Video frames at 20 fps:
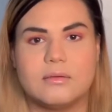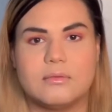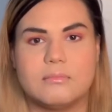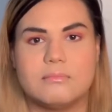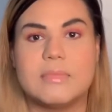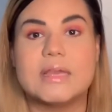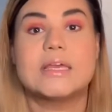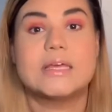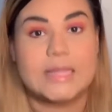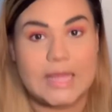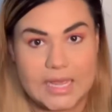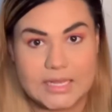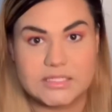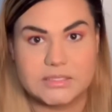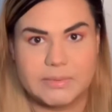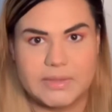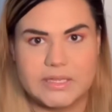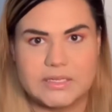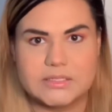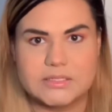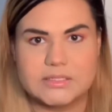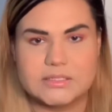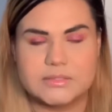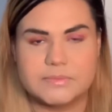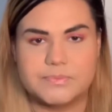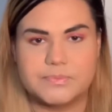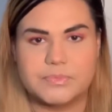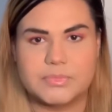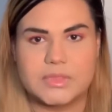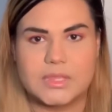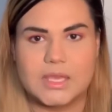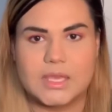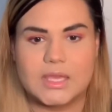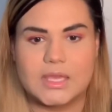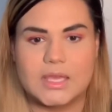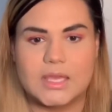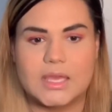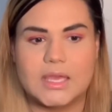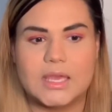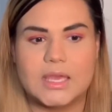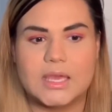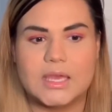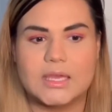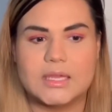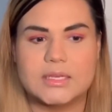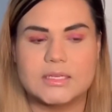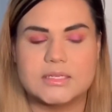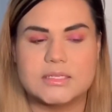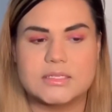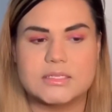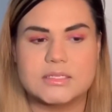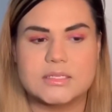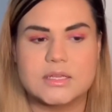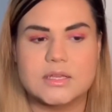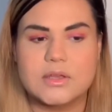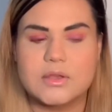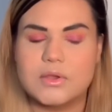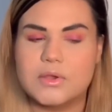my classmates. And